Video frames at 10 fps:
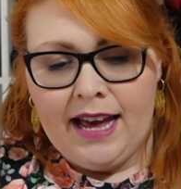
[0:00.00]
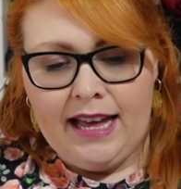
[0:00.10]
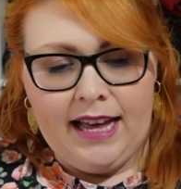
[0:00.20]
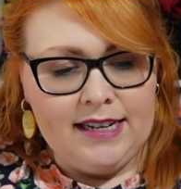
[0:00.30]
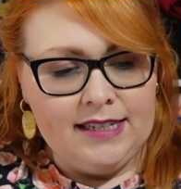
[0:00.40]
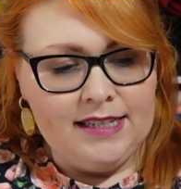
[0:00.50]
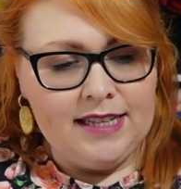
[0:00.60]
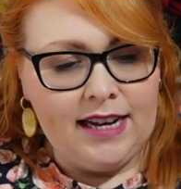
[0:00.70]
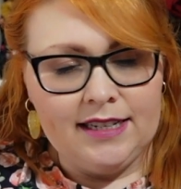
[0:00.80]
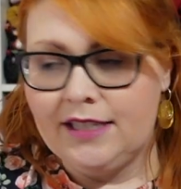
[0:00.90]
And
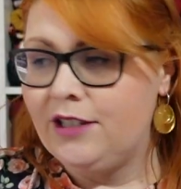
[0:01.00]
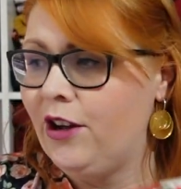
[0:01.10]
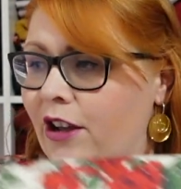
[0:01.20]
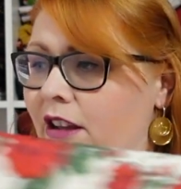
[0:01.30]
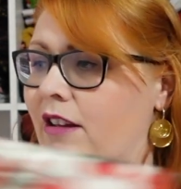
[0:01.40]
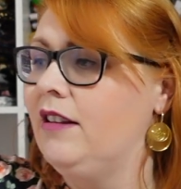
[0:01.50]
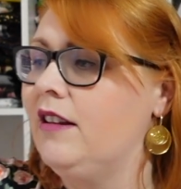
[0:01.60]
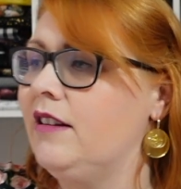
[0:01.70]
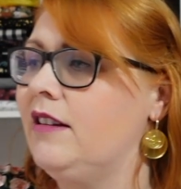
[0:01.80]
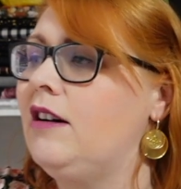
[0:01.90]
that's now
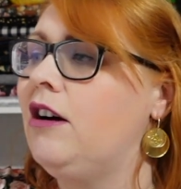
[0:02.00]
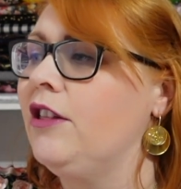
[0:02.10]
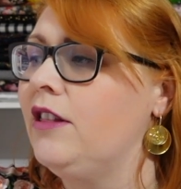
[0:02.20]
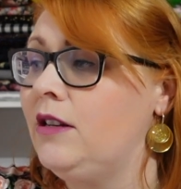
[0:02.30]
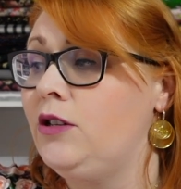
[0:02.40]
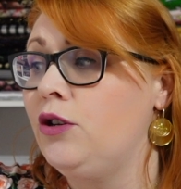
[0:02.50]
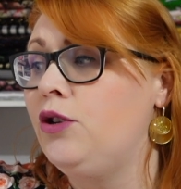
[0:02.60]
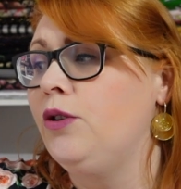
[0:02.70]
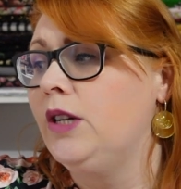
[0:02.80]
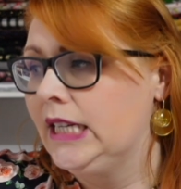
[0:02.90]
on the
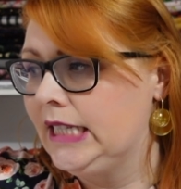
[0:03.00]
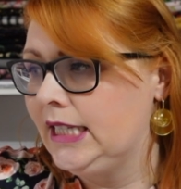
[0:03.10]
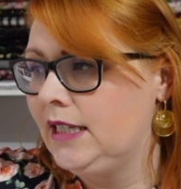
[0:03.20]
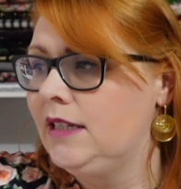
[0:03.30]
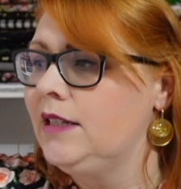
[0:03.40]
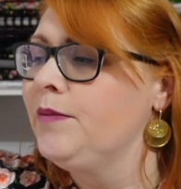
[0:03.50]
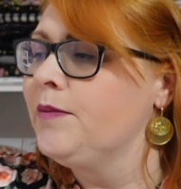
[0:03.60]
to-do list.